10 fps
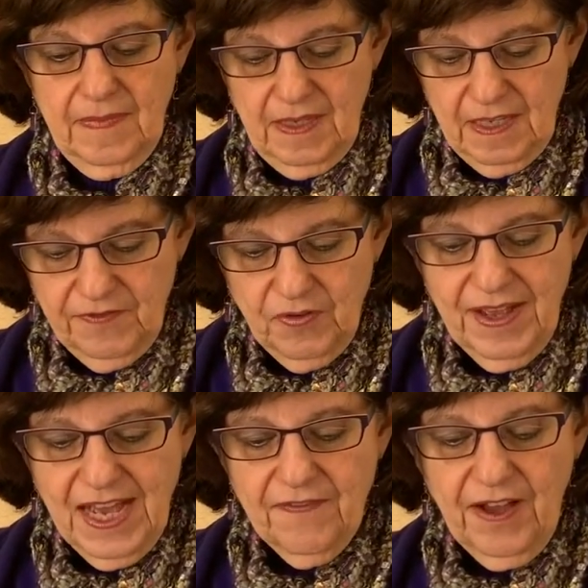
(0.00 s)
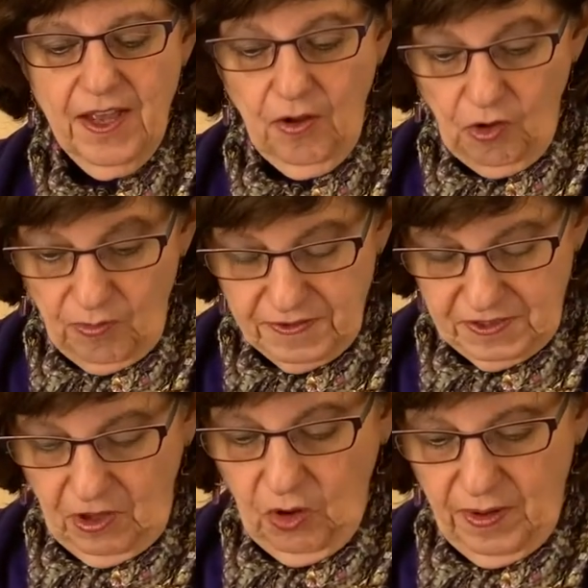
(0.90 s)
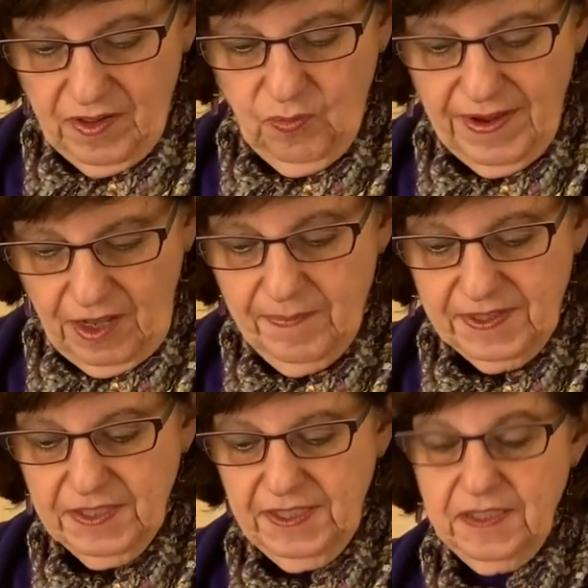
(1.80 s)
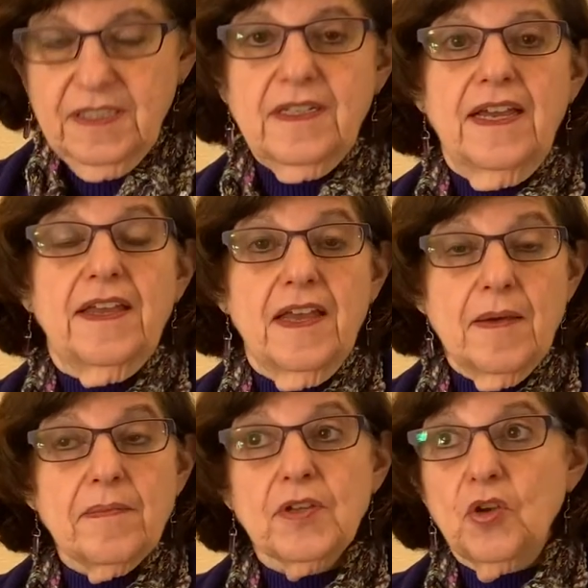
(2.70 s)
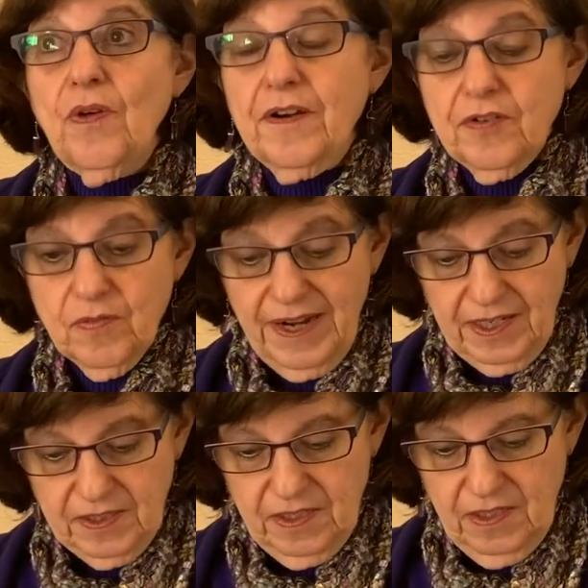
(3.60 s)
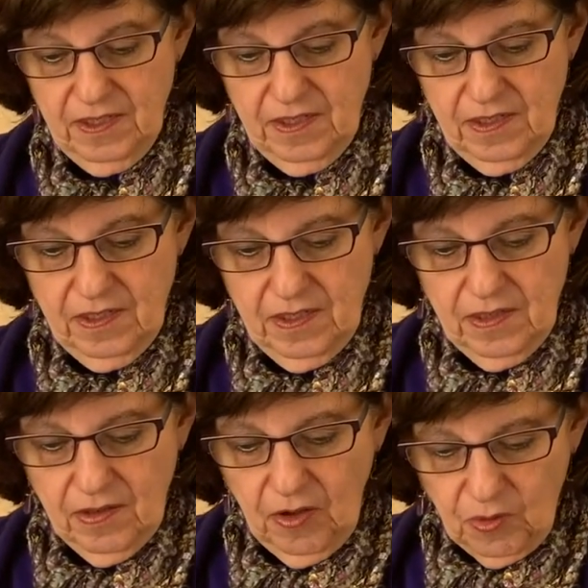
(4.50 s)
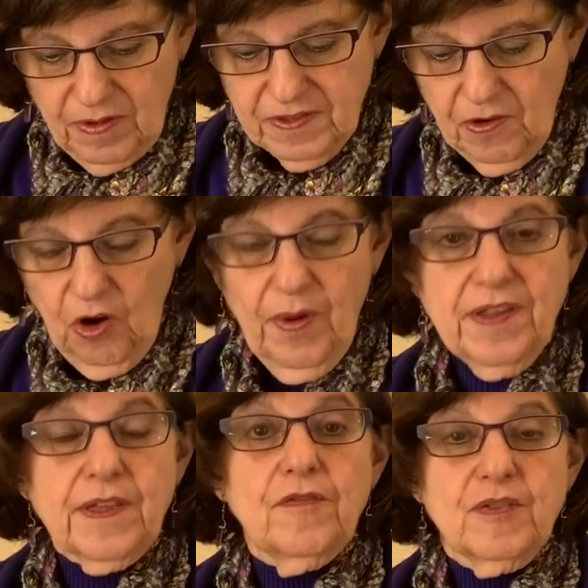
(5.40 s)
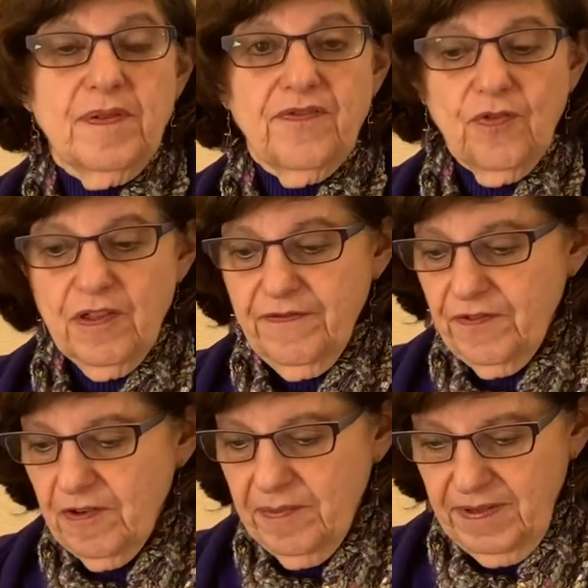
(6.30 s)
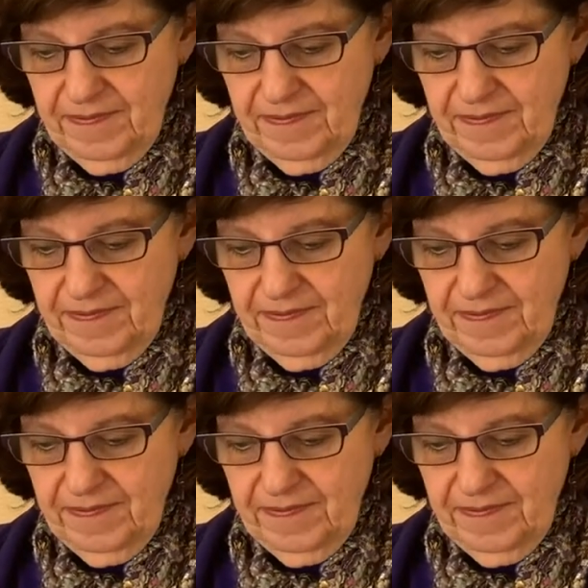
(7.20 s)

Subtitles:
If you have, I almost always wake up at 6 a.m., you are correct. Almost always goes before the verb.